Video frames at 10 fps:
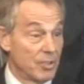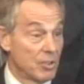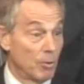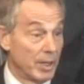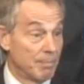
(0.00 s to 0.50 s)

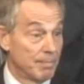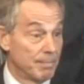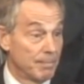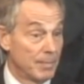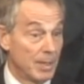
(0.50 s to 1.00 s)
story
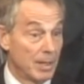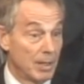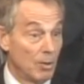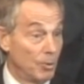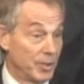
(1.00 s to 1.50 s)

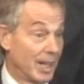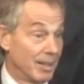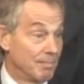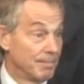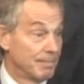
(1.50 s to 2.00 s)
altogether,
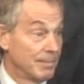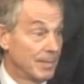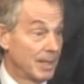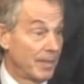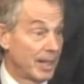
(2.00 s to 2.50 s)

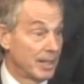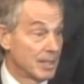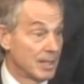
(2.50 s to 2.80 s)
and that is